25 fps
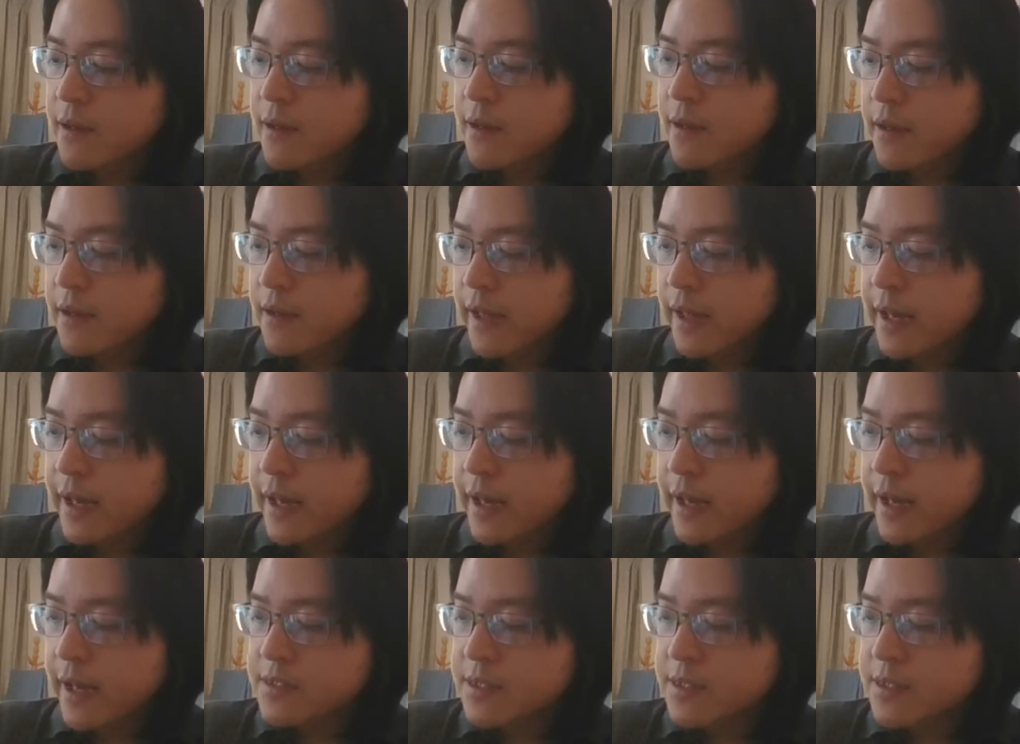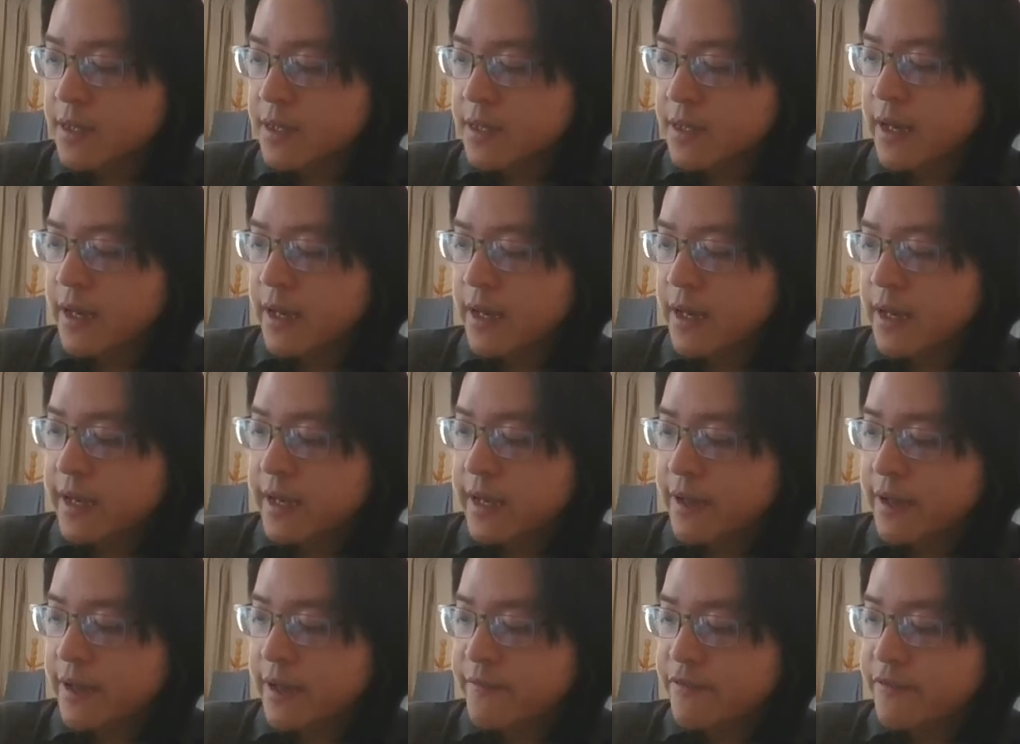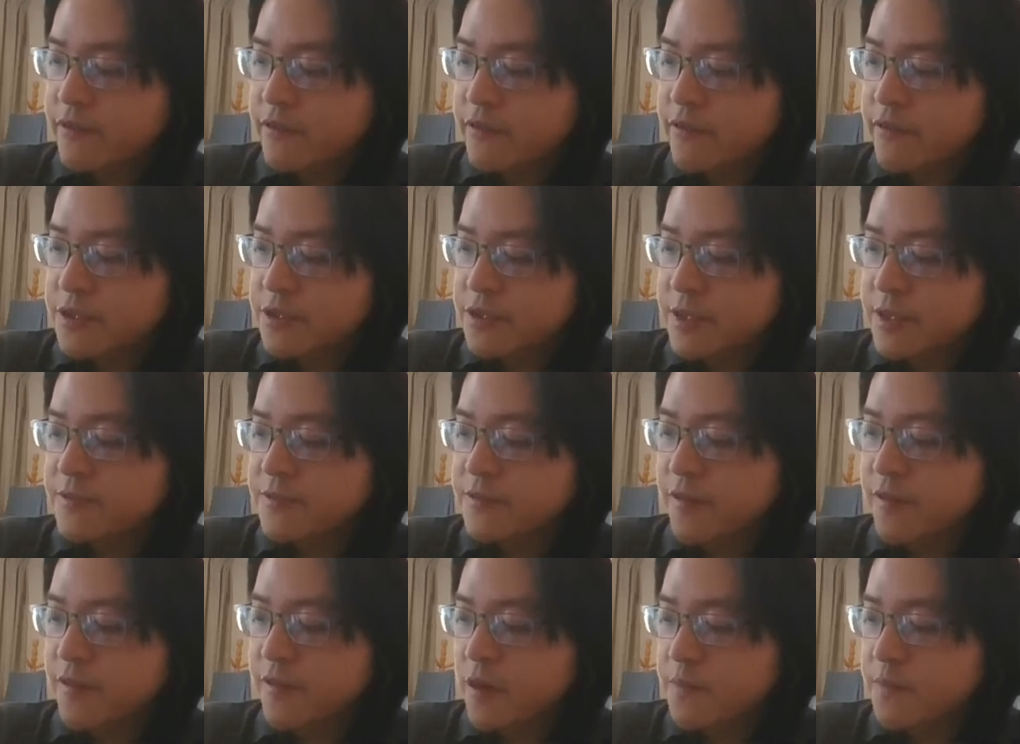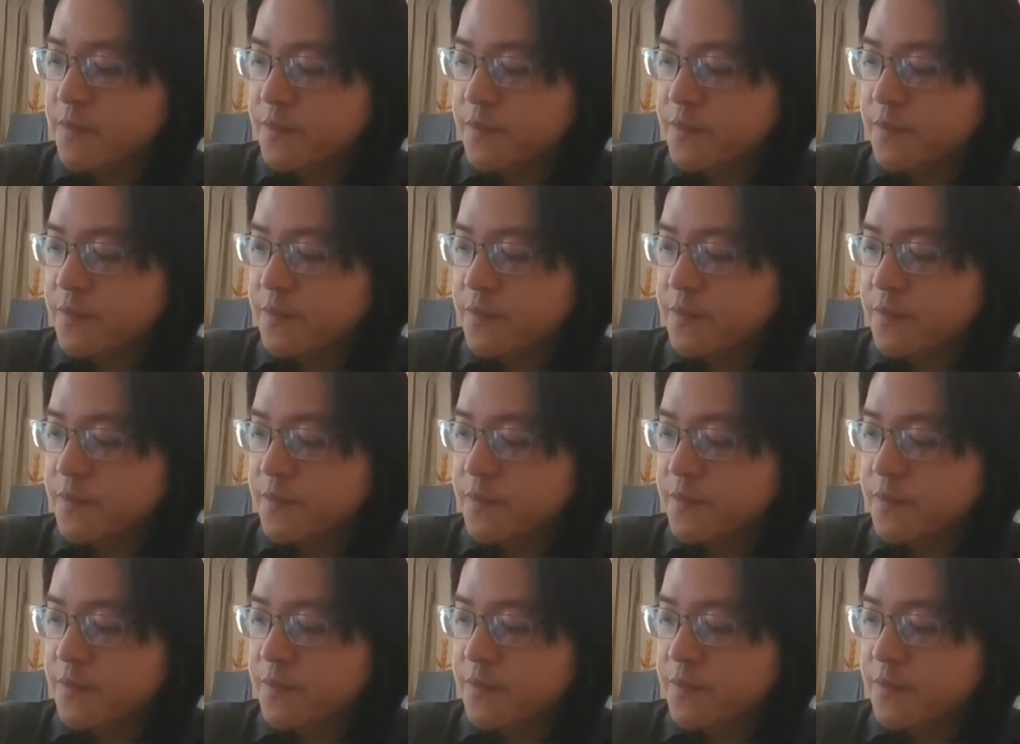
x, I can Fourier transform